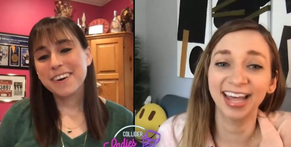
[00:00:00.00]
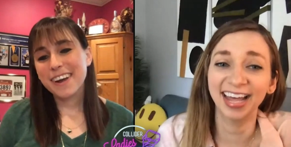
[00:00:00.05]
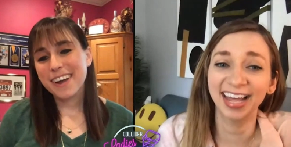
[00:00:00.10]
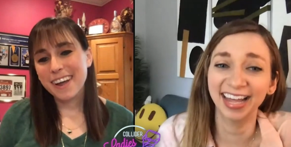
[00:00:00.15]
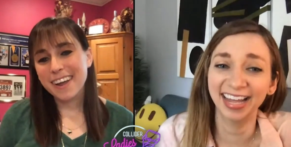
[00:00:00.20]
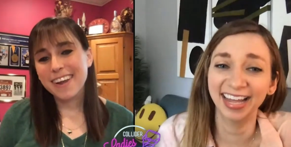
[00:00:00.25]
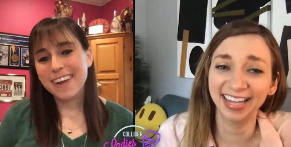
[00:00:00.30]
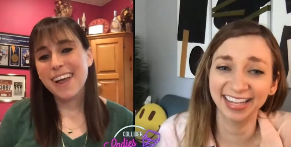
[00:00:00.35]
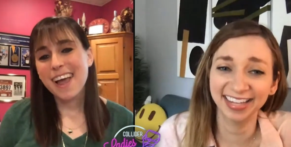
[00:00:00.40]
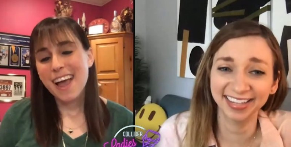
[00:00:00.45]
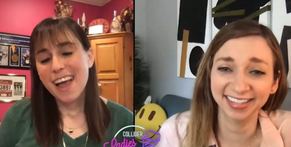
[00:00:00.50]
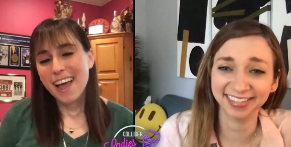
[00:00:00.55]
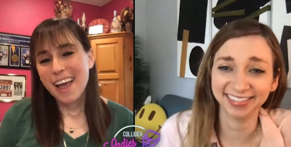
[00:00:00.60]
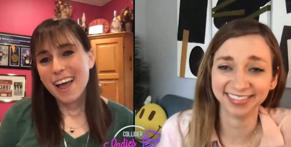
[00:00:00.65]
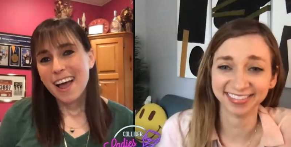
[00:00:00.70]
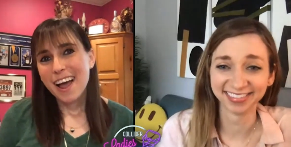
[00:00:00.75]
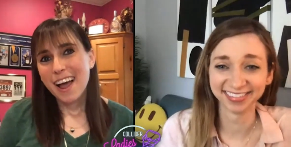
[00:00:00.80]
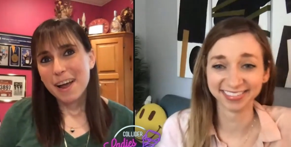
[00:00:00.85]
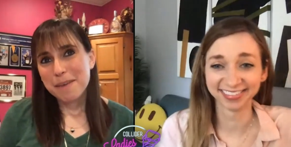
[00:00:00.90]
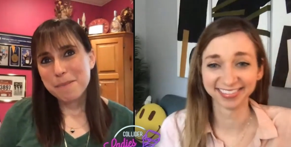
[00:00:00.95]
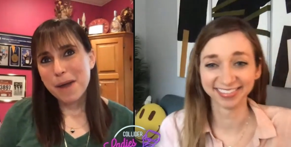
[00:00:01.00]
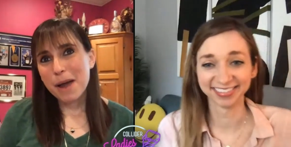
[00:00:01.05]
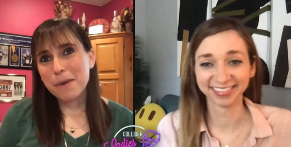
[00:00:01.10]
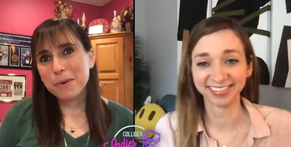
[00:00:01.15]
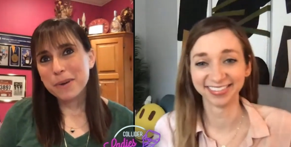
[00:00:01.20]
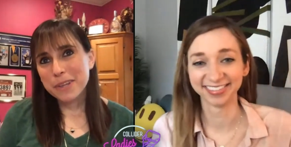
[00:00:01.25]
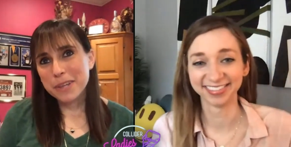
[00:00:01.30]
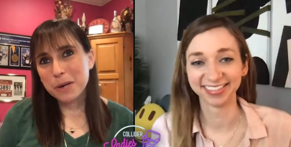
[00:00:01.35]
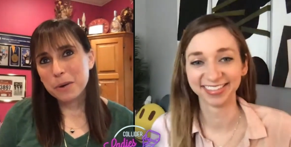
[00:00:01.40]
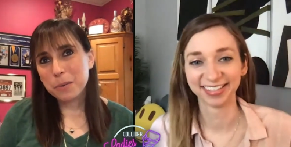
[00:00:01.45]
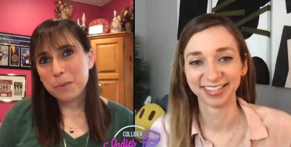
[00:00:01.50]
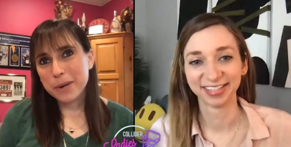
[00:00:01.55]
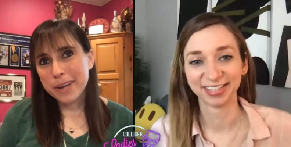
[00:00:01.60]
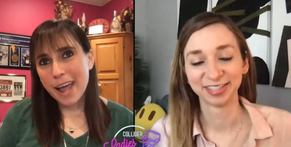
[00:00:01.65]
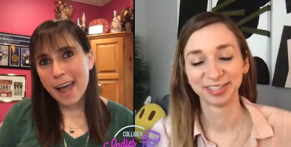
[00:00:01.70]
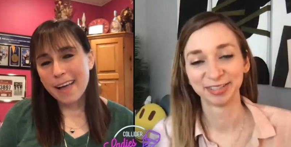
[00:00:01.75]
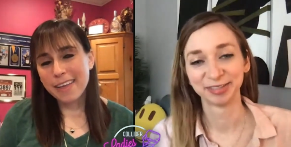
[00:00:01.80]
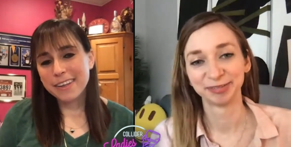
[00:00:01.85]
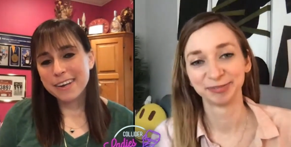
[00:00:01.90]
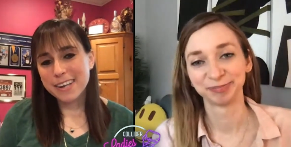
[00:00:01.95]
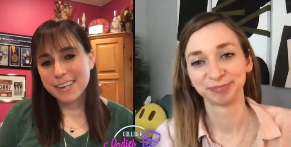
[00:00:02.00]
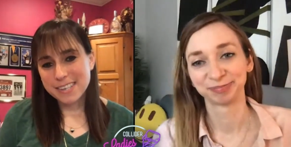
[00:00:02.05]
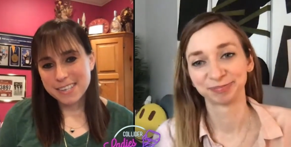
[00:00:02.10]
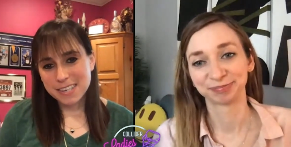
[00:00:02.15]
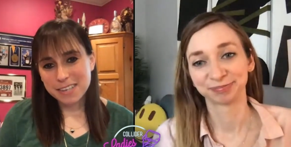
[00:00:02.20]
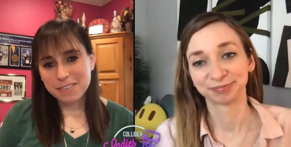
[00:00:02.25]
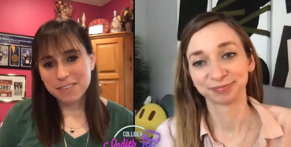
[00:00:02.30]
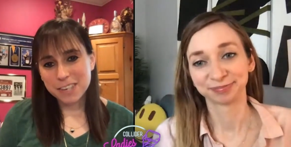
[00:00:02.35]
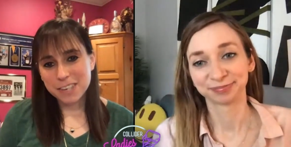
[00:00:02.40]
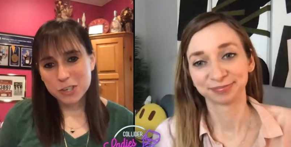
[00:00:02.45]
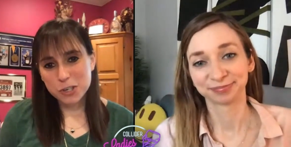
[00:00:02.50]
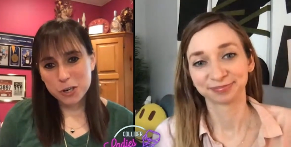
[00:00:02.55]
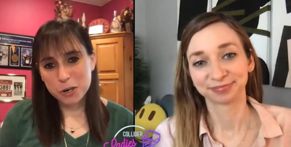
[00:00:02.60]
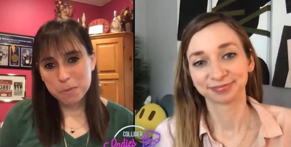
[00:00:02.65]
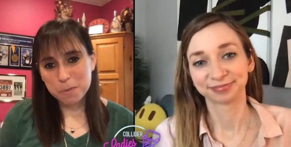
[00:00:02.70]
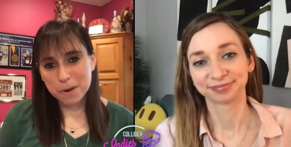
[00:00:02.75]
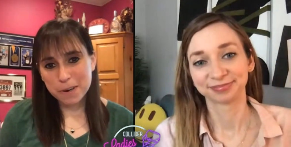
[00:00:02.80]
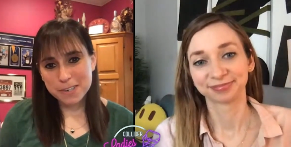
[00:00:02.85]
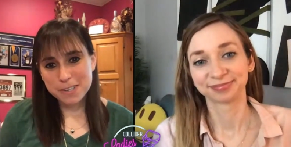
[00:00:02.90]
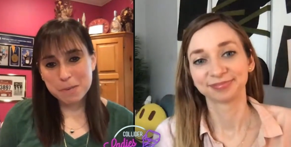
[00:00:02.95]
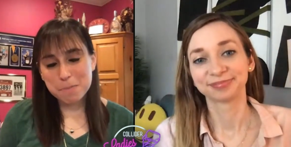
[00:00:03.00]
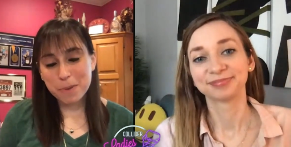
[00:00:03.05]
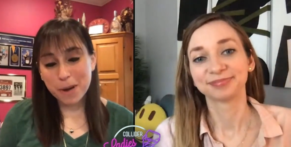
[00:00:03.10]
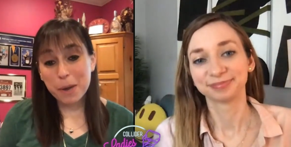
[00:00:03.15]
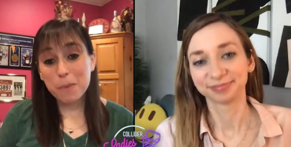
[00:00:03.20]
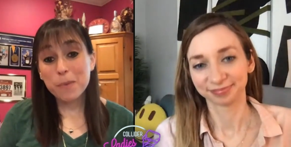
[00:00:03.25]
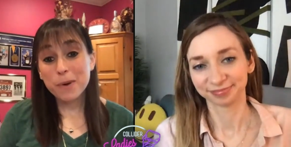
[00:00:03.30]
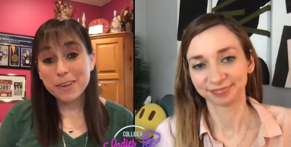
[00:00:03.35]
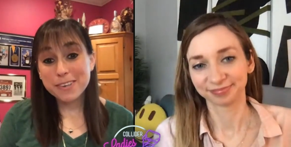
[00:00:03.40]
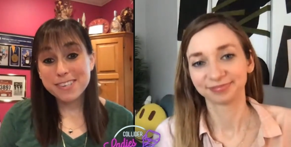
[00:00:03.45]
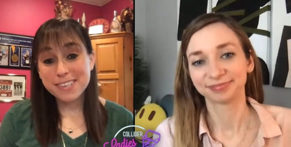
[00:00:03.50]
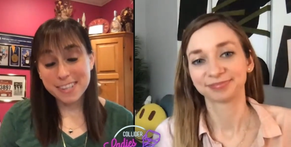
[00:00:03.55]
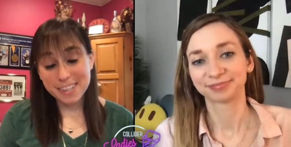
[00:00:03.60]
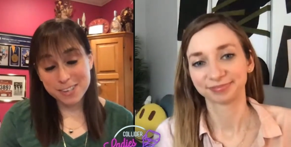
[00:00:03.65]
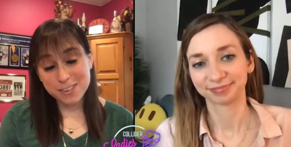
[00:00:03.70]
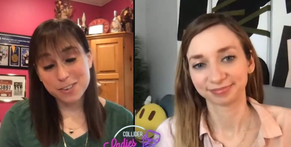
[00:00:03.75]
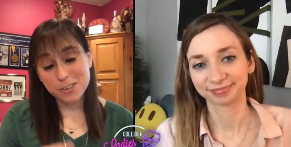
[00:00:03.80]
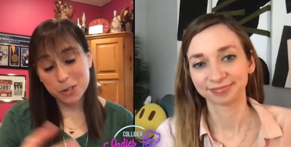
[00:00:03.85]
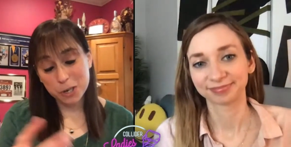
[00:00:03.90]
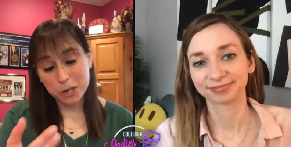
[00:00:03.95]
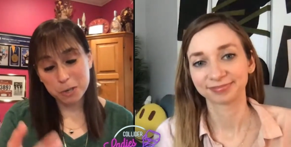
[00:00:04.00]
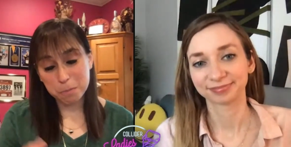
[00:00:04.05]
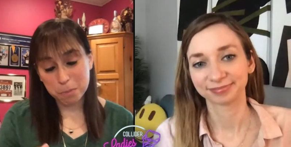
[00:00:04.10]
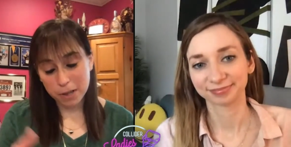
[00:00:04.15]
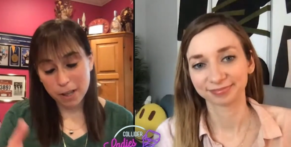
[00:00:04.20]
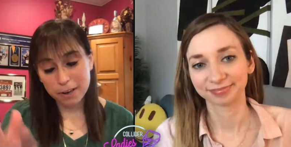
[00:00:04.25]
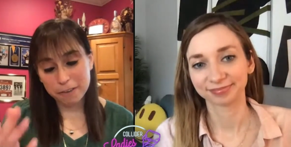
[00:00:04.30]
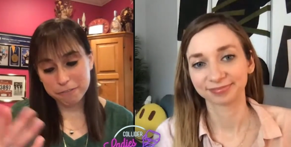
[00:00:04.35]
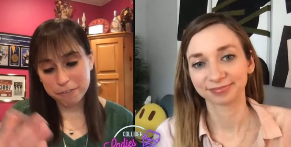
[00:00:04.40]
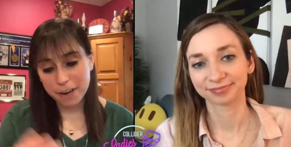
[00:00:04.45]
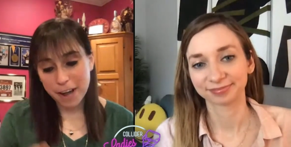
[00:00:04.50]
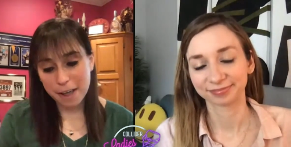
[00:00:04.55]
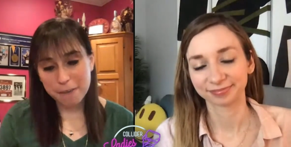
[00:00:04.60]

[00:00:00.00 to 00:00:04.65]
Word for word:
Speaker 1: okay. I'm not really a reality TV show person, but I will say this is a good plug